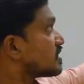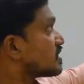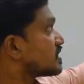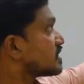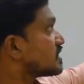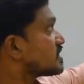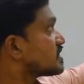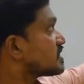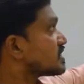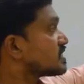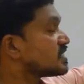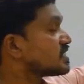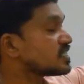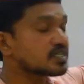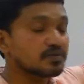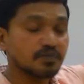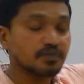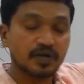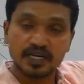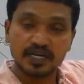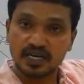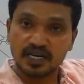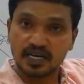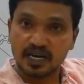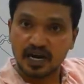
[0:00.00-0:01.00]
is
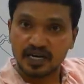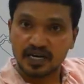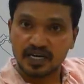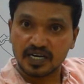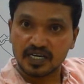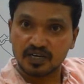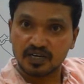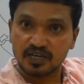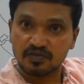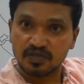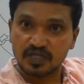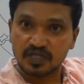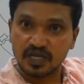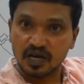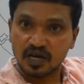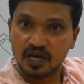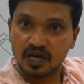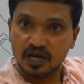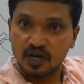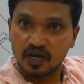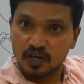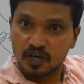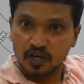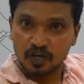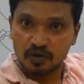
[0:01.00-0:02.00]
intimately contacted with the
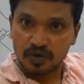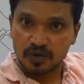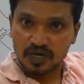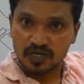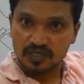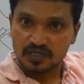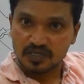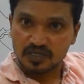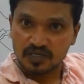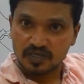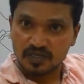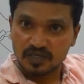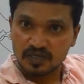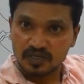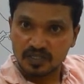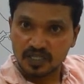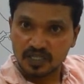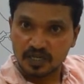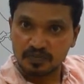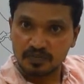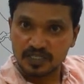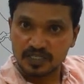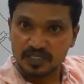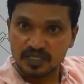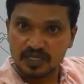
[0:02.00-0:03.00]
humerus. That
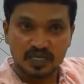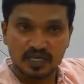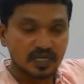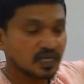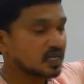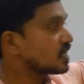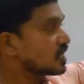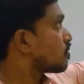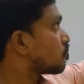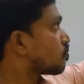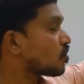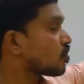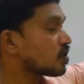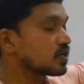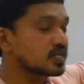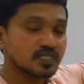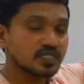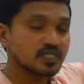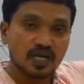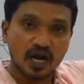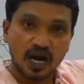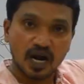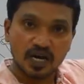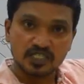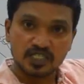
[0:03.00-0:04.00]
means bone is
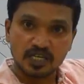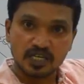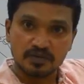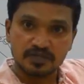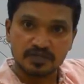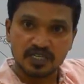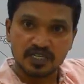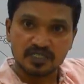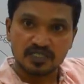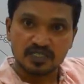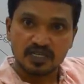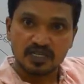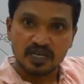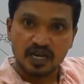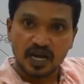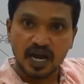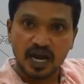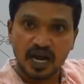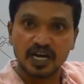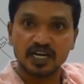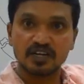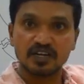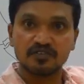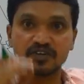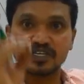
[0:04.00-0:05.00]
hard substance,
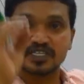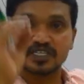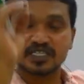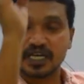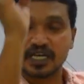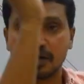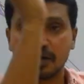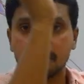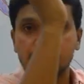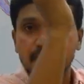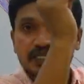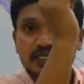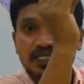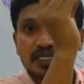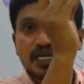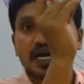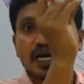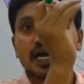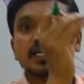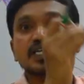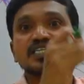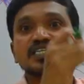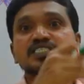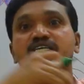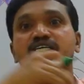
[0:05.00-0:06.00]
and if it is compressing
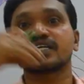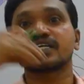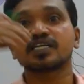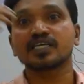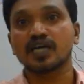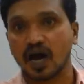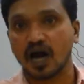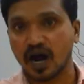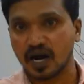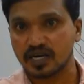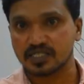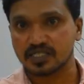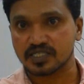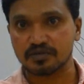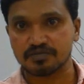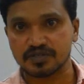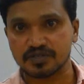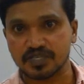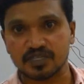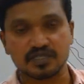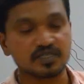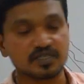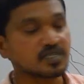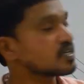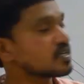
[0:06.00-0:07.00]
against any hard
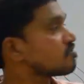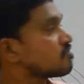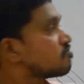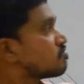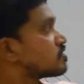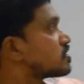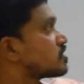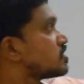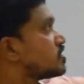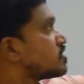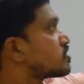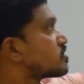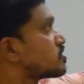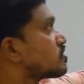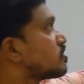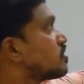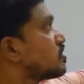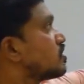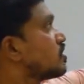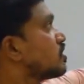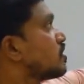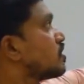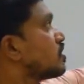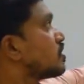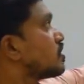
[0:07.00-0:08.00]
substance, which leads to
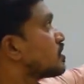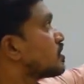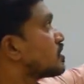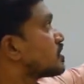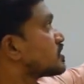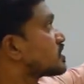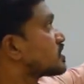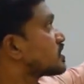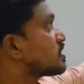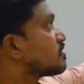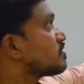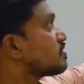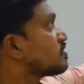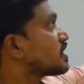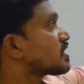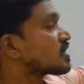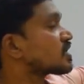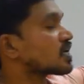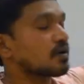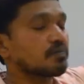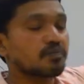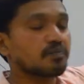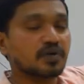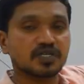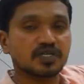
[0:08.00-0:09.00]
severe
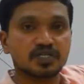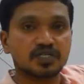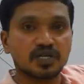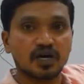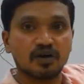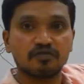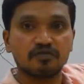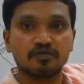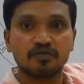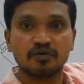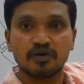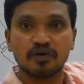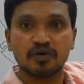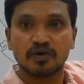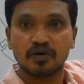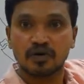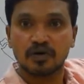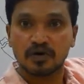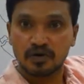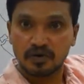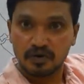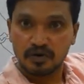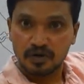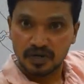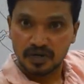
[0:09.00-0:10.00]
compression of
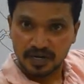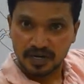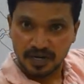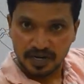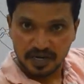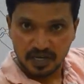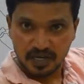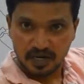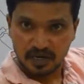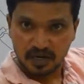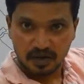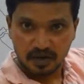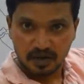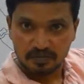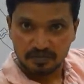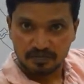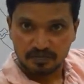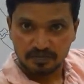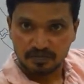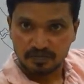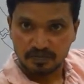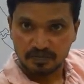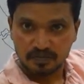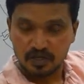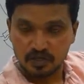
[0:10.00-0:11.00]
radial nerve.
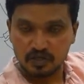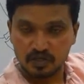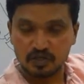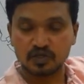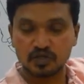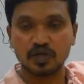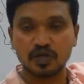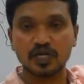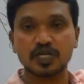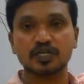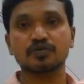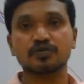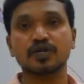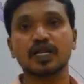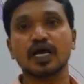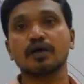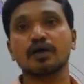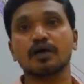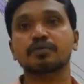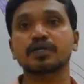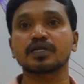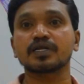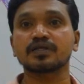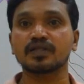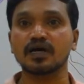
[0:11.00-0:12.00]
Usually it will
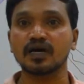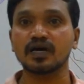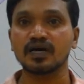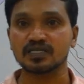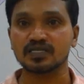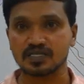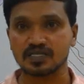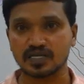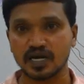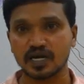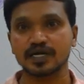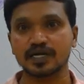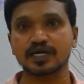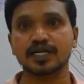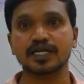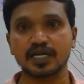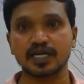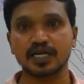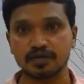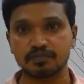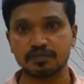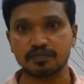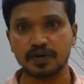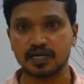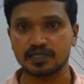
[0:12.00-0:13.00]
happen in the Saturday
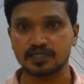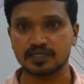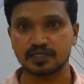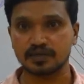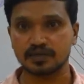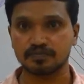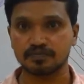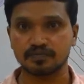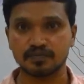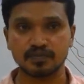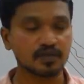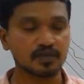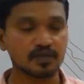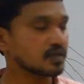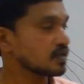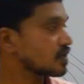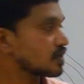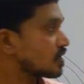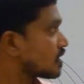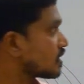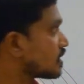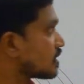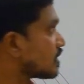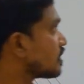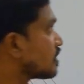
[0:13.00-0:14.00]
night palsy.
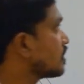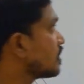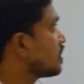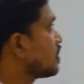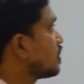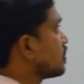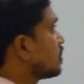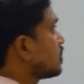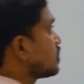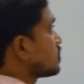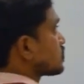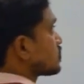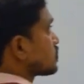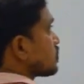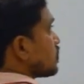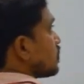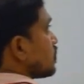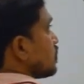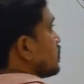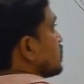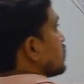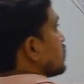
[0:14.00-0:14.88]
Clear? So,